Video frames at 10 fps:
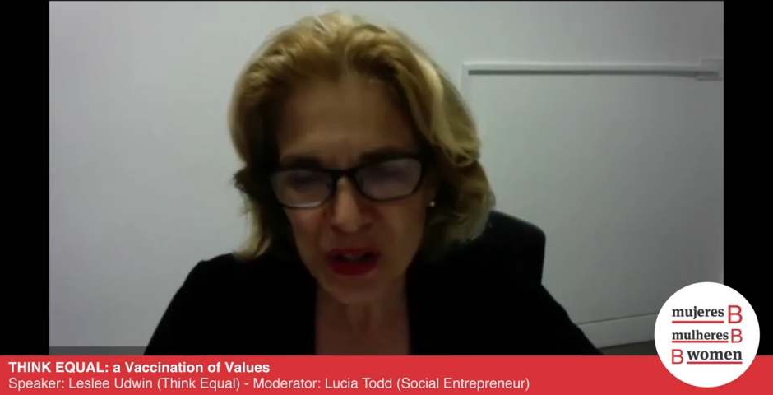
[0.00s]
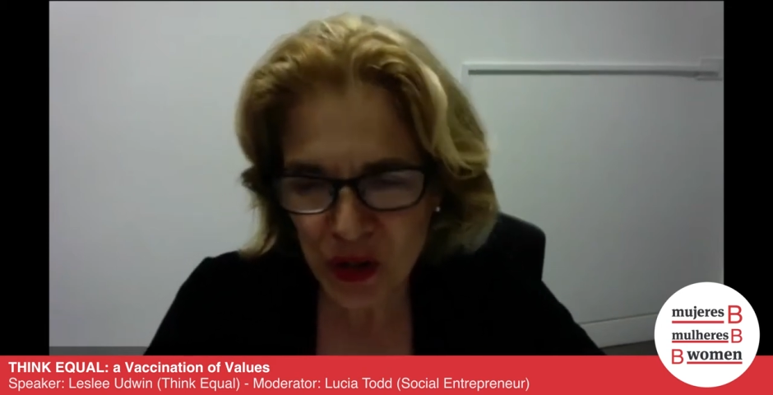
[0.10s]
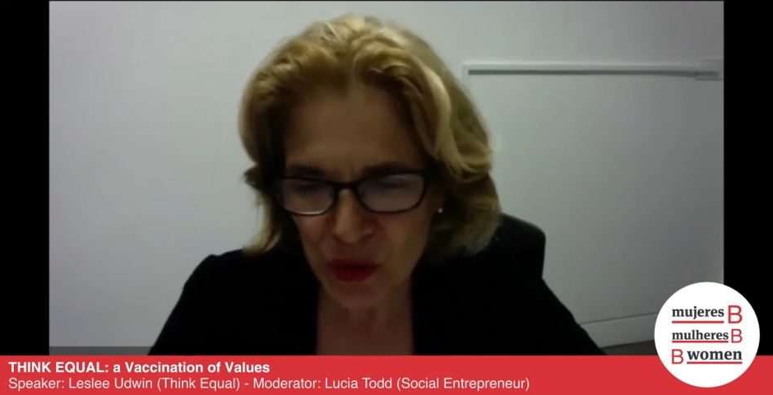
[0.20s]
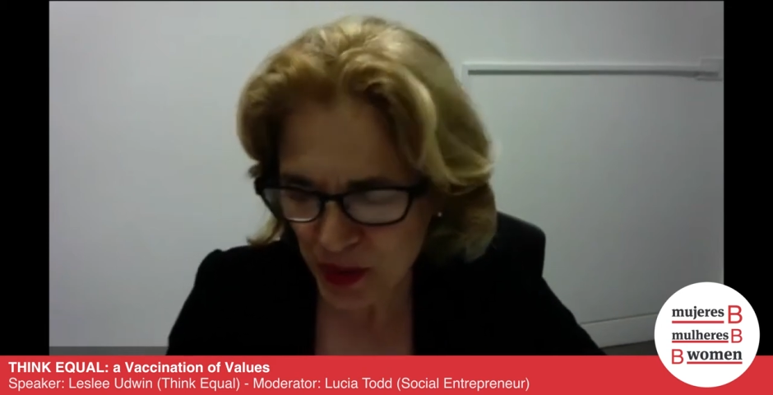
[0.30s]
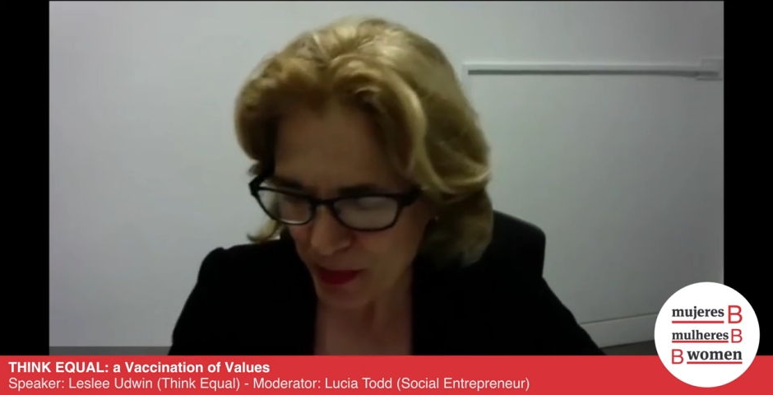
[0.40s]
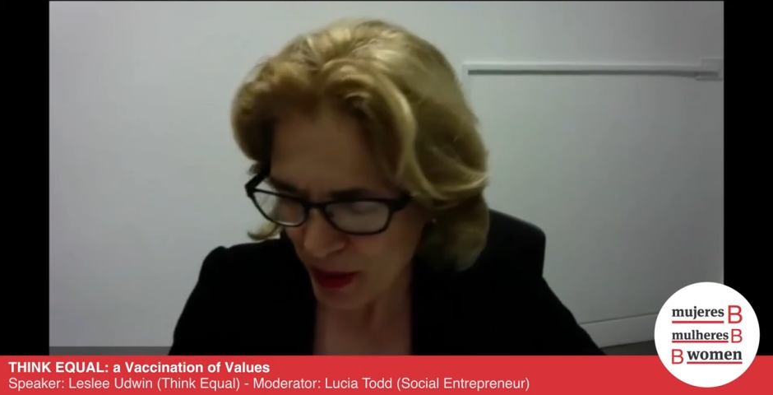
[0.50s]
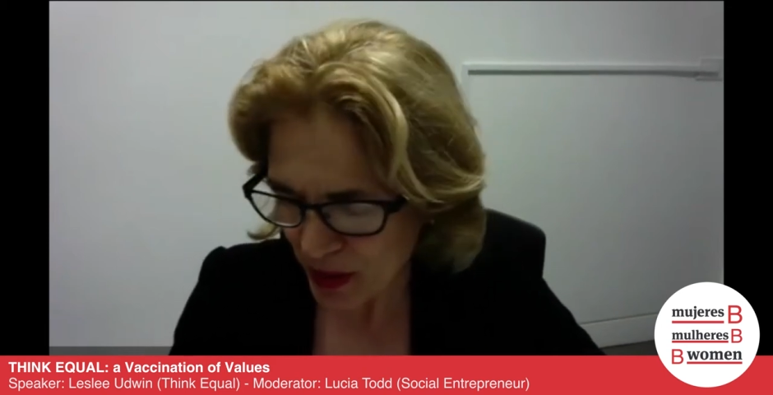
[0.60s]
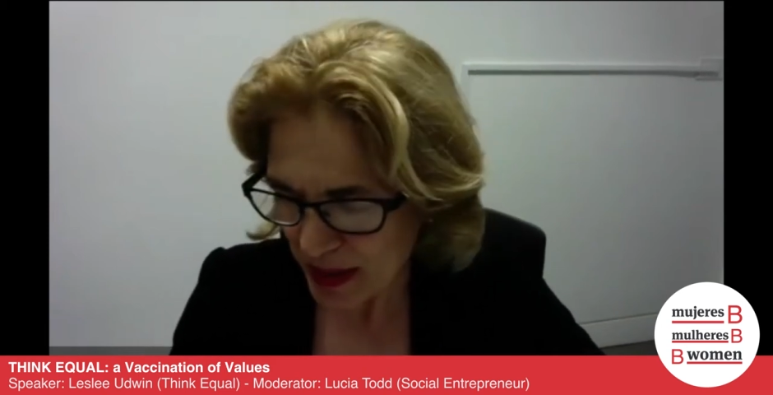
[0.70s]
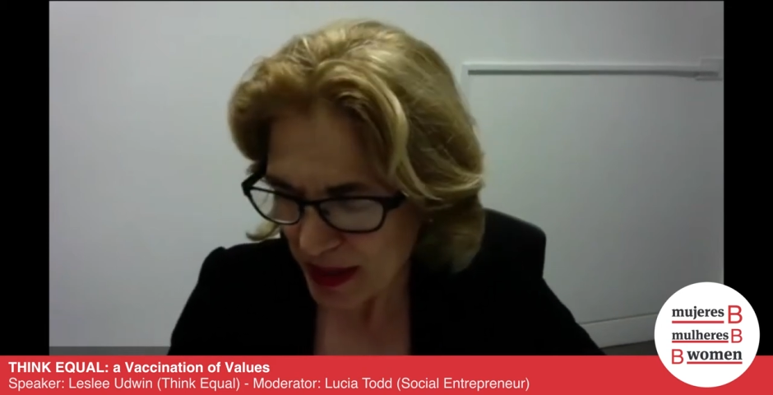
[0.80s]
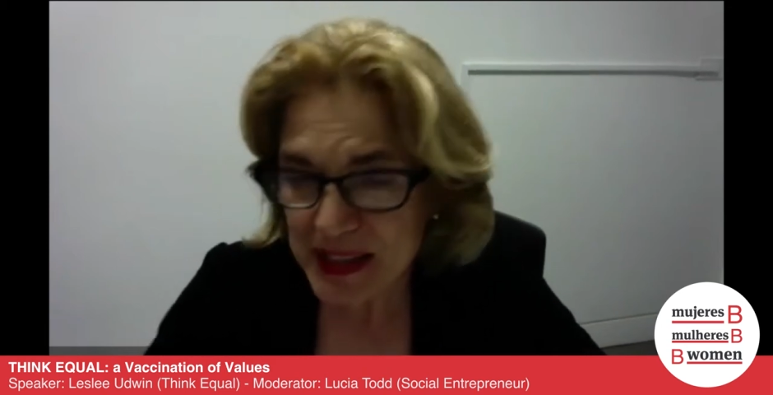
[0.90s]
knows about
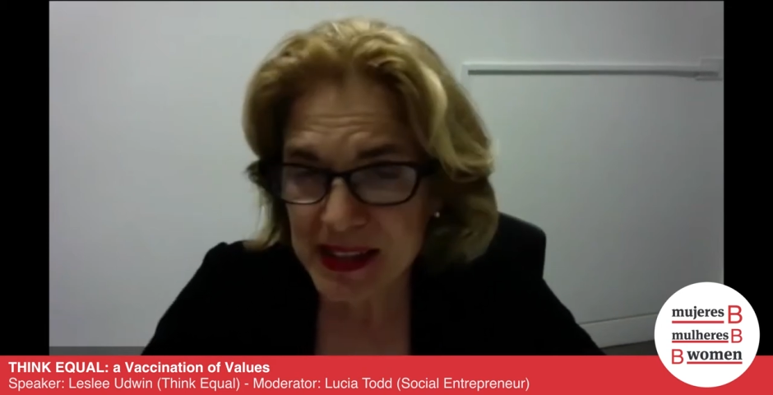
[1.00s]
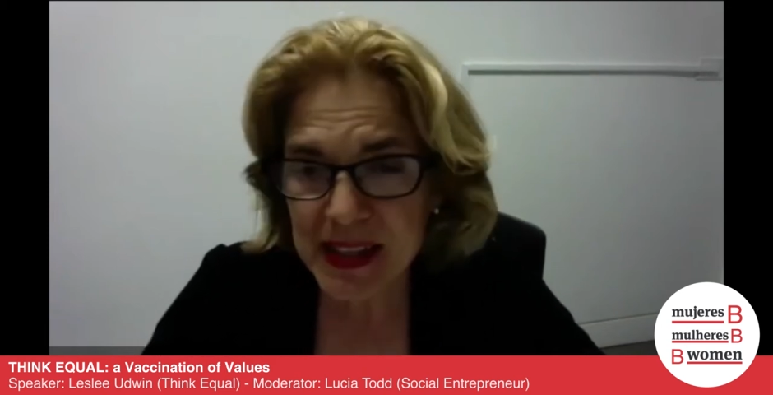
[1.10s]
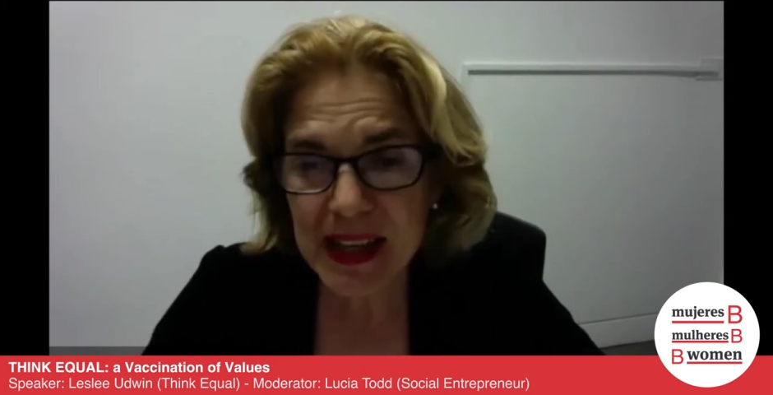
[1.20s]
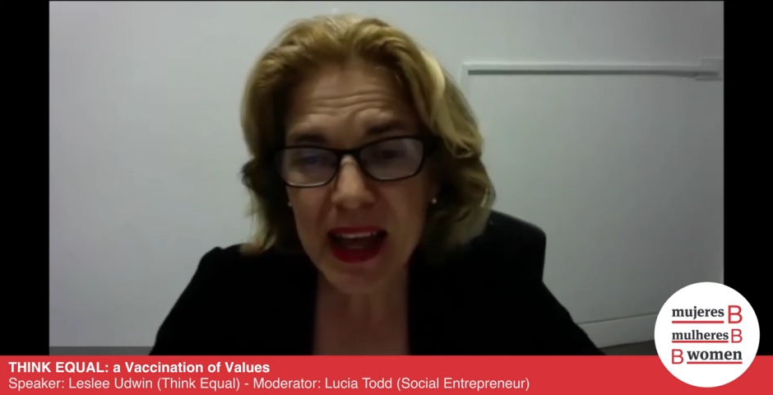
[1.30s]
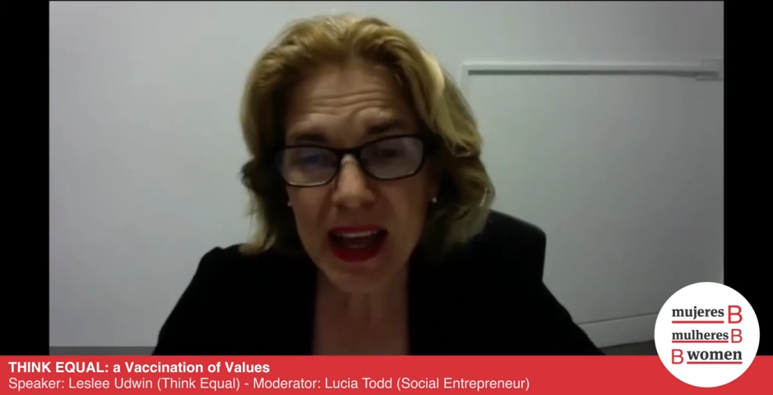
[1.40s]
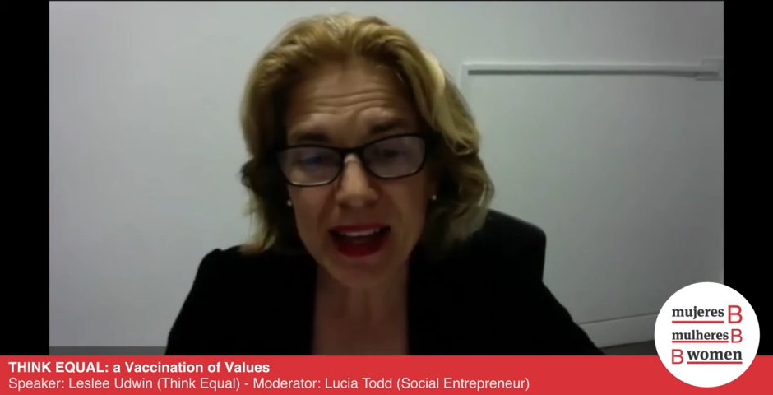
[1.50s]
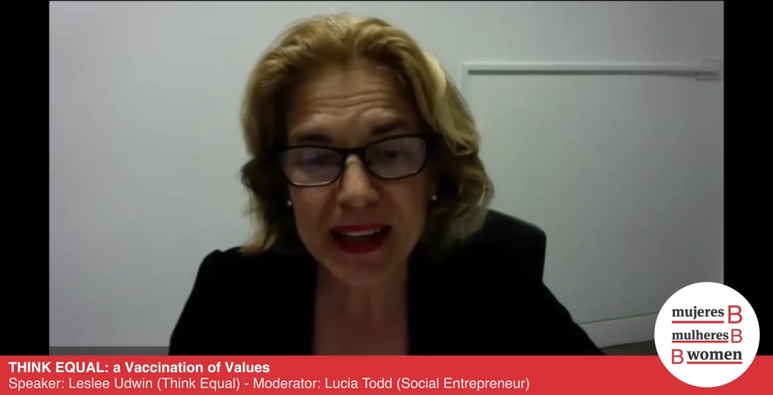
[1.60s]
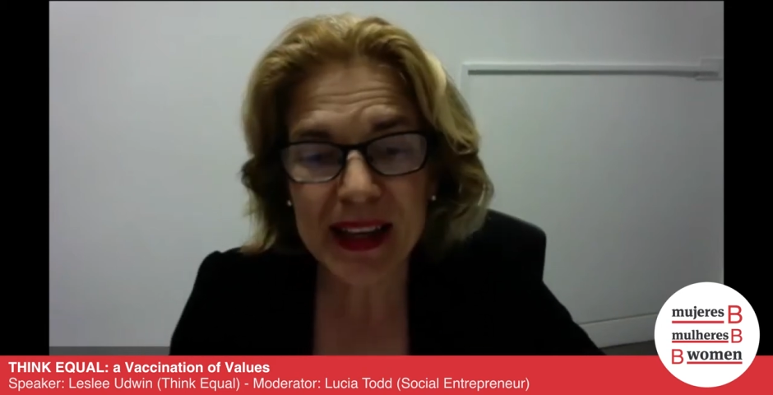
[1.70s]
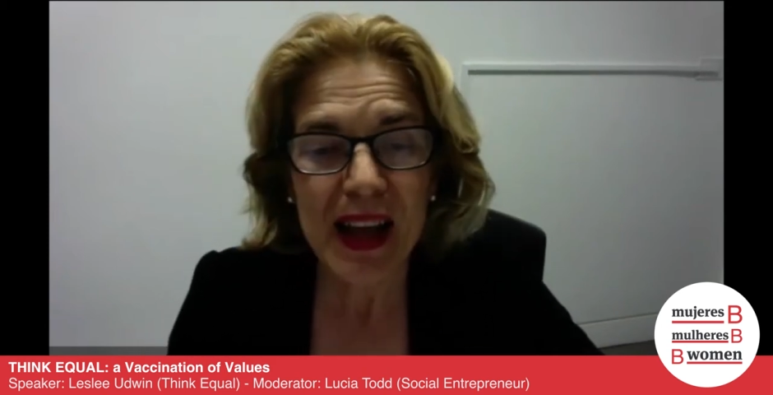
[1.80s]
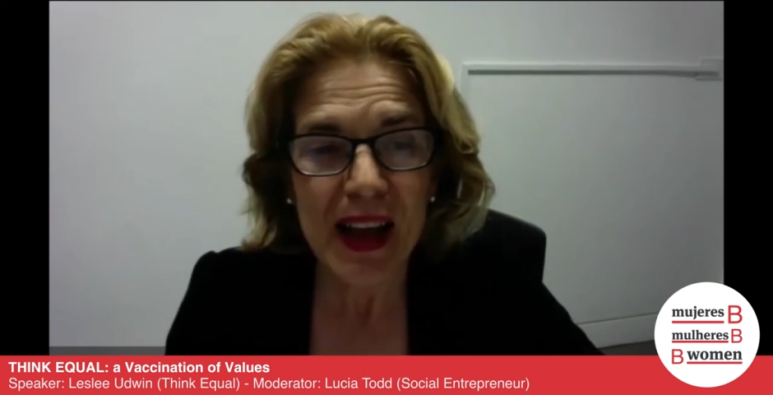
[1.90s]
the Leslee and